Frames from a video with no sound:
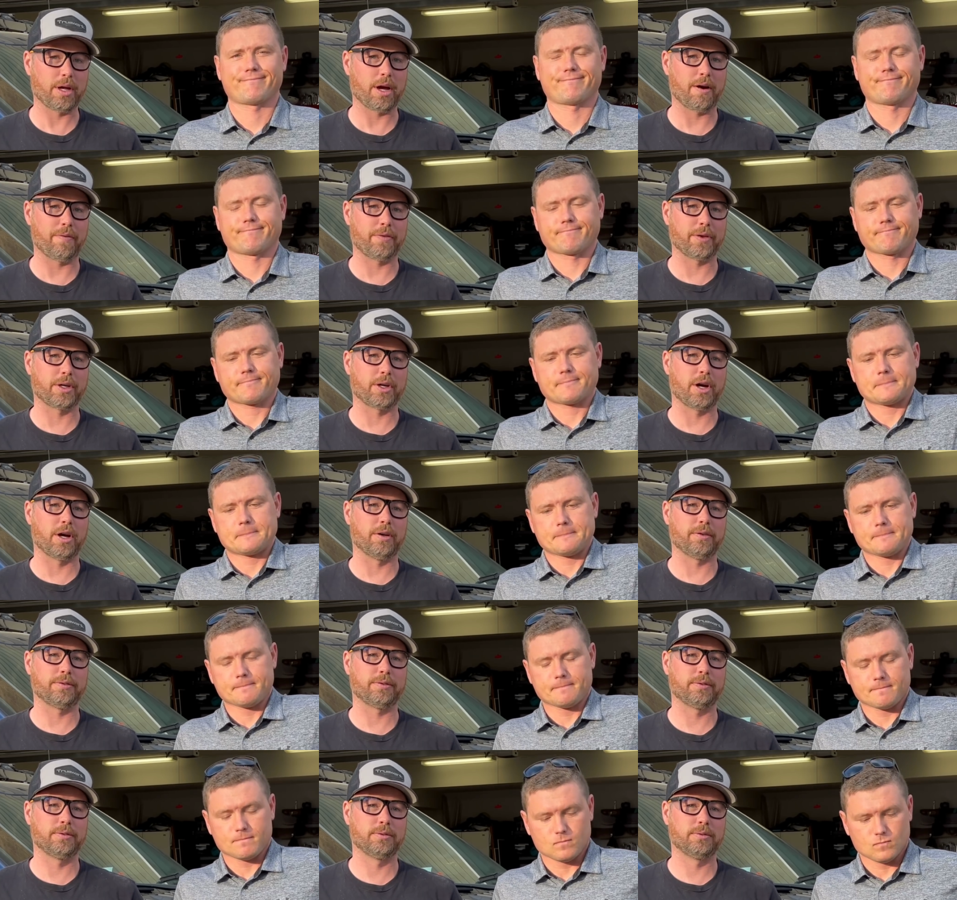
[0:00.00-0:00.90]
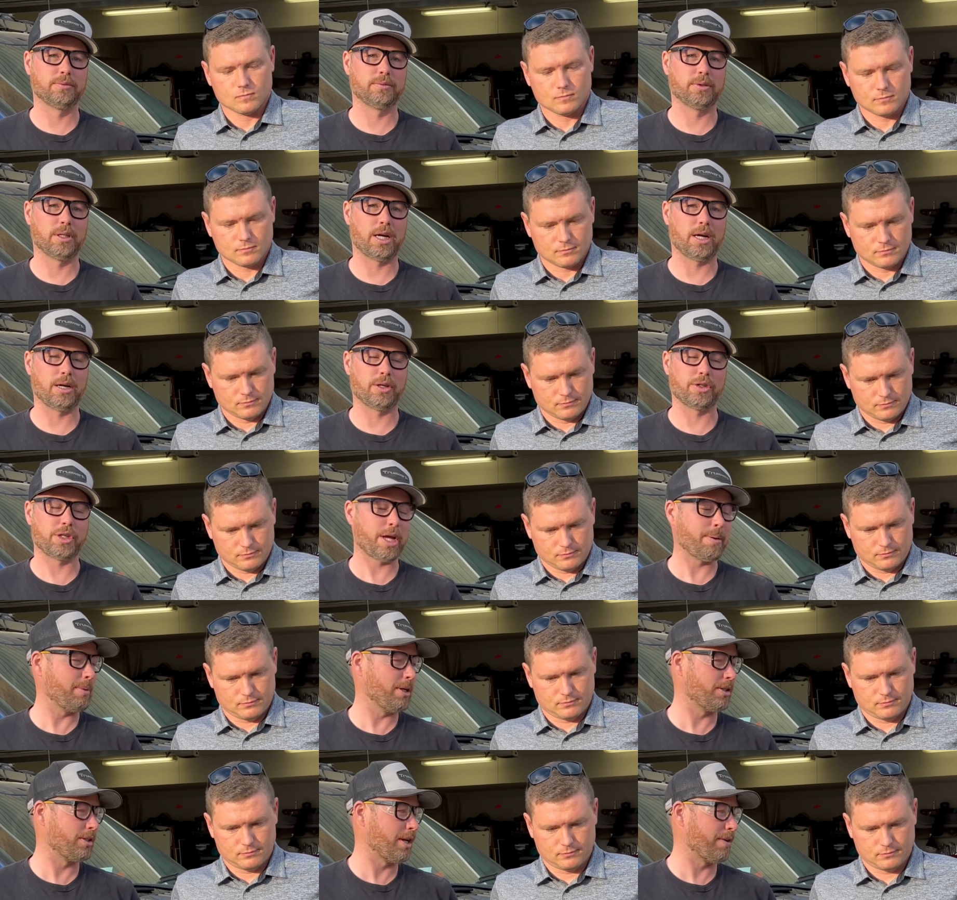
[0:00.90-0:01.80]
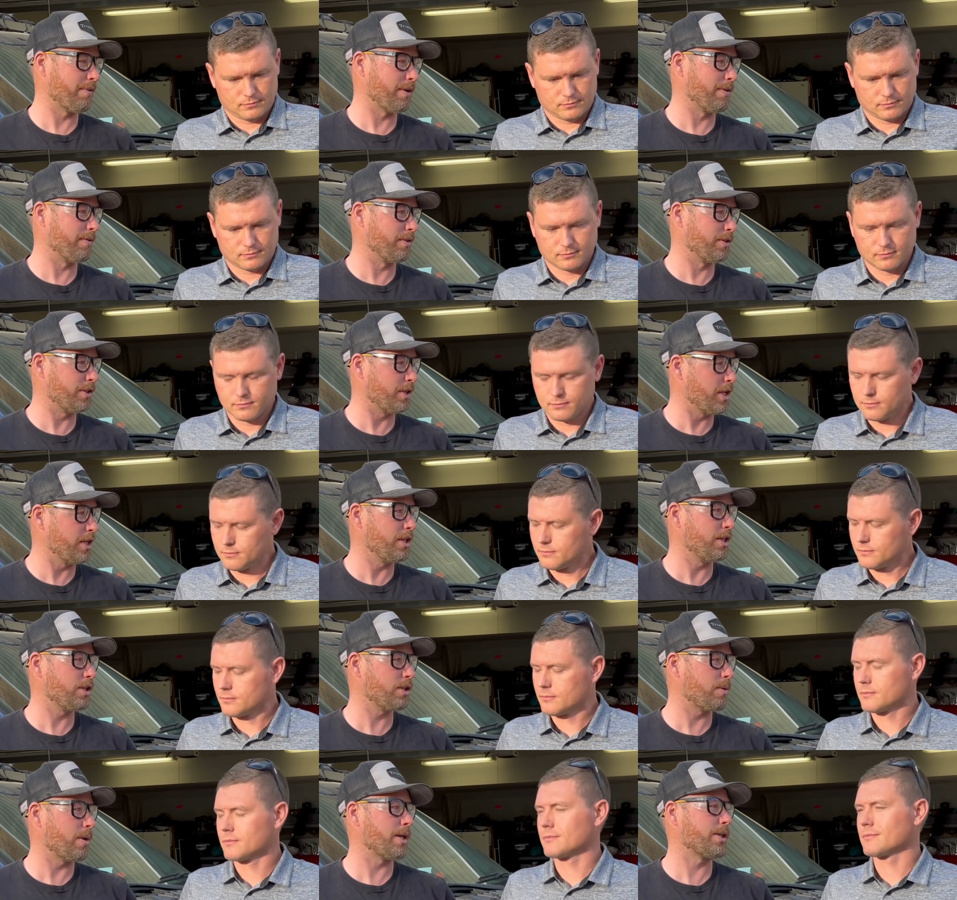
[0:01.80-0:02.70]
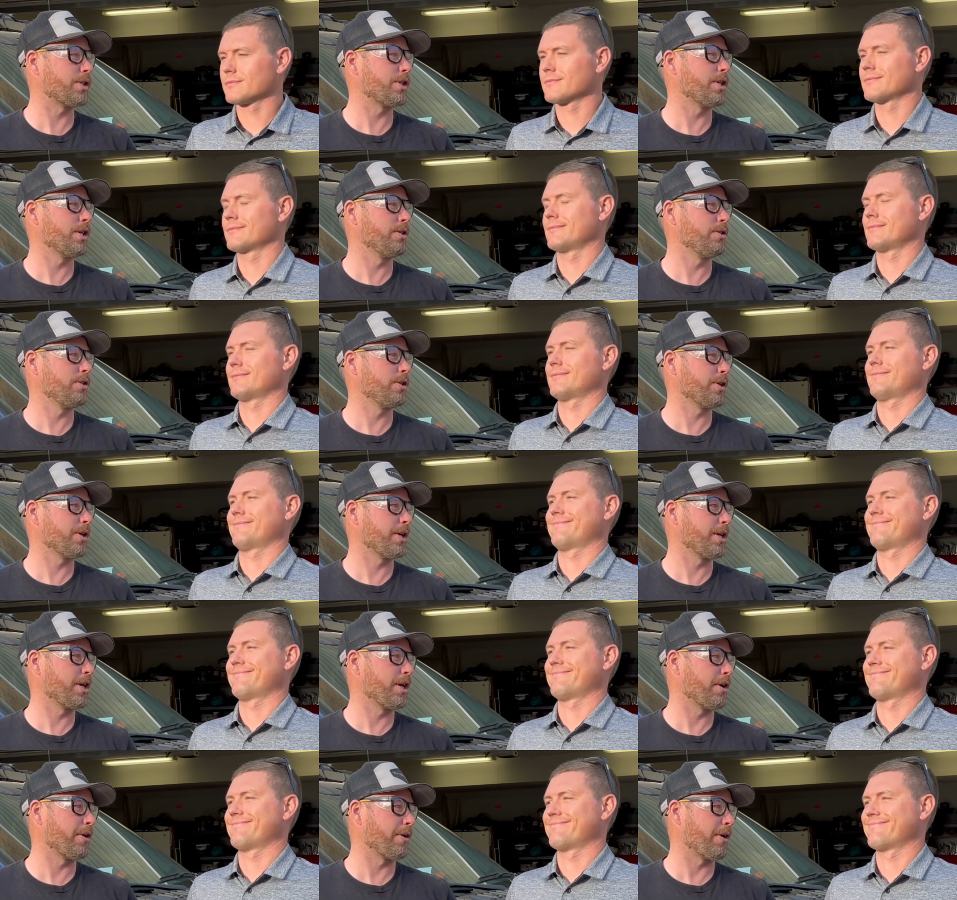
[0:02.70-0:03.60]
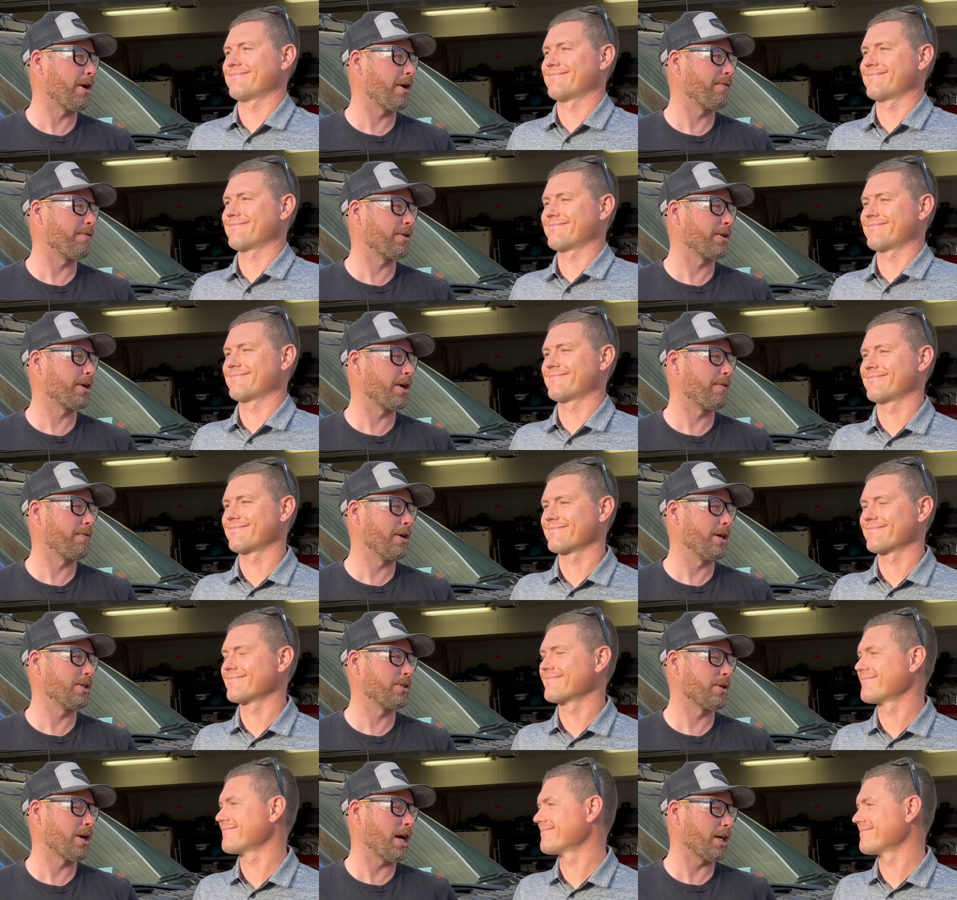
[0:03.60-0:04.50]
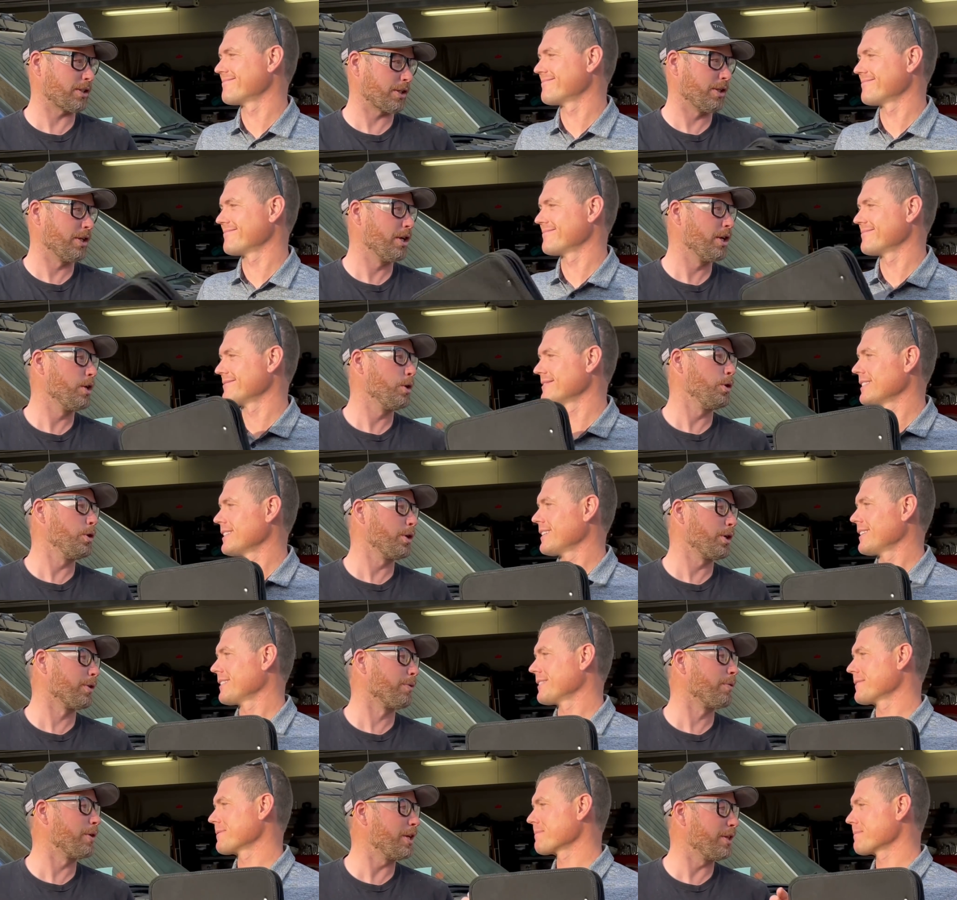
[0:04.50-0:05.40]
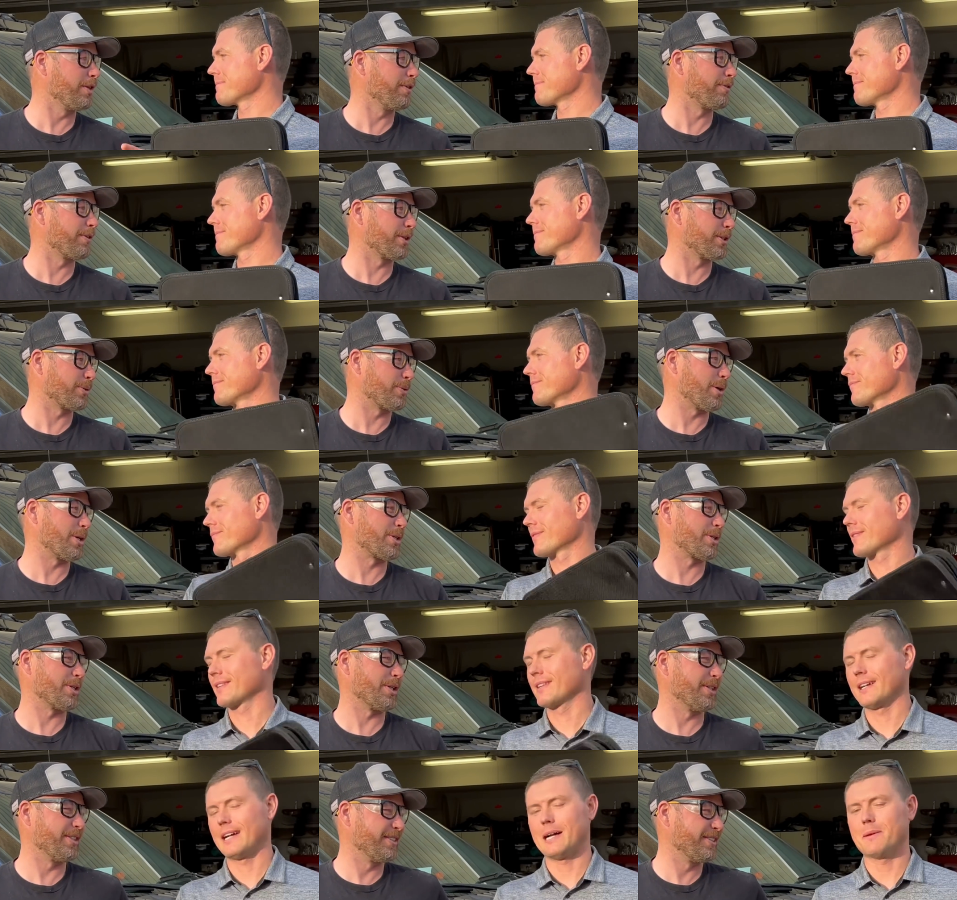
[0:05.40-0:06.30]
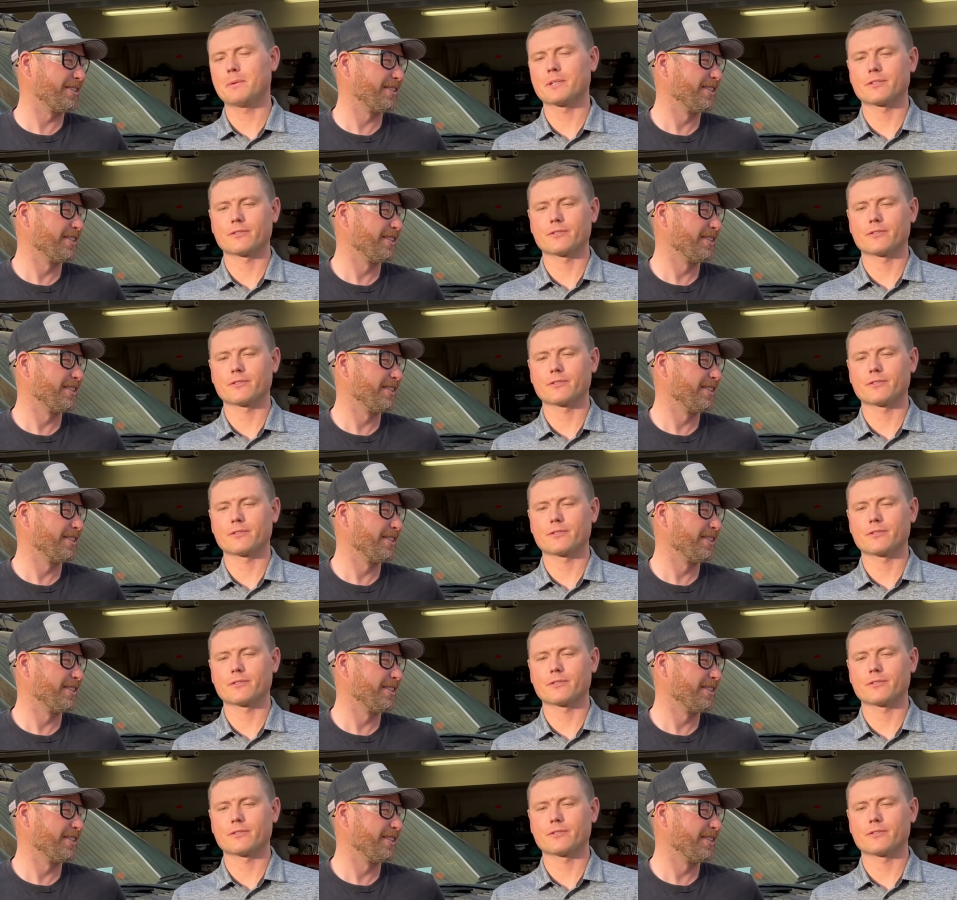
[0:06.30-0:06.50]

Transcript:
Speaker 1: off the cuff. Uh, Jamie has never even seen these questions. You're going to get our off the cuff answer. Actually, you can read the first question. I'm going to